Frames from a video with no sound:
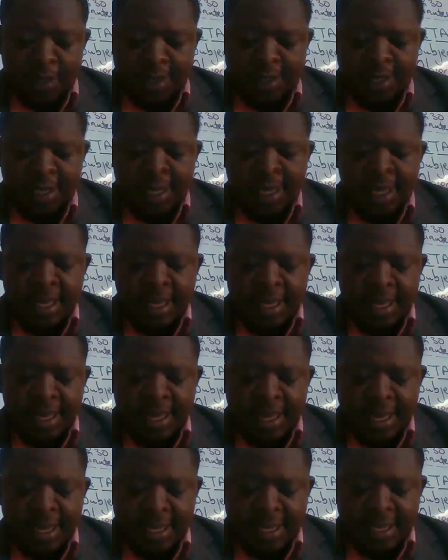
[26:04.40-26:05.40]
at the
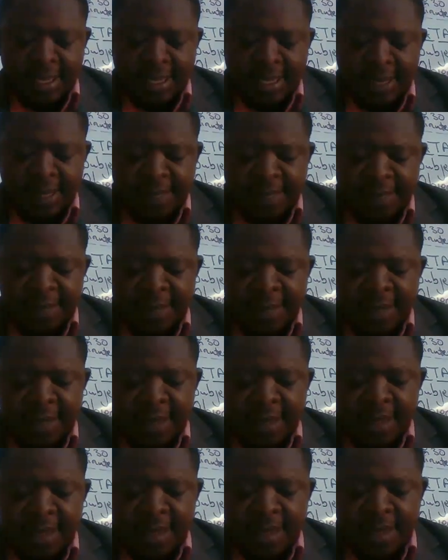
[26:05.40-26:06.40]
nursing
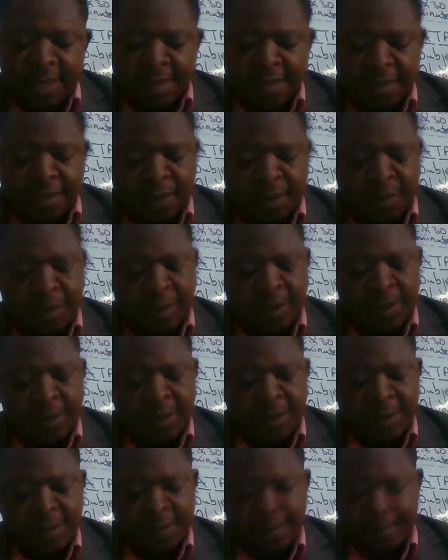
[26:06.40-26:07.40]
process.
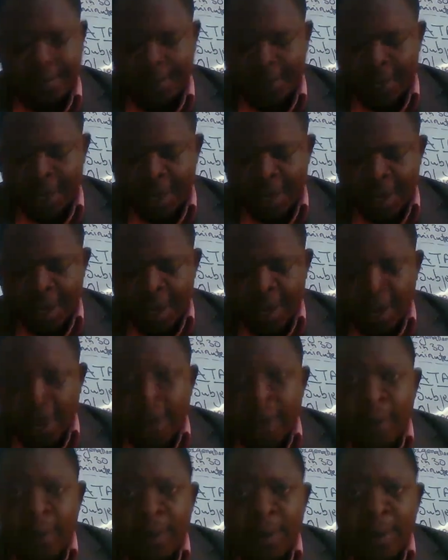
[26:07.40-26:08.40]

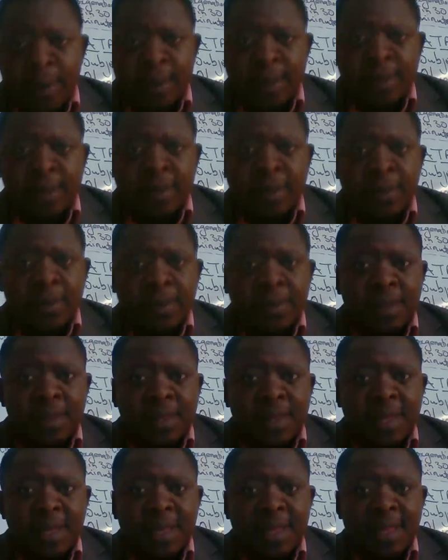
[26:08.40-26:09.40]
All right, so with
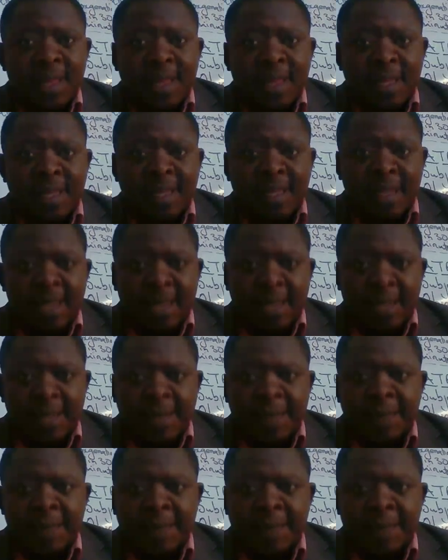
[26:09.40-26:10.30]
that said,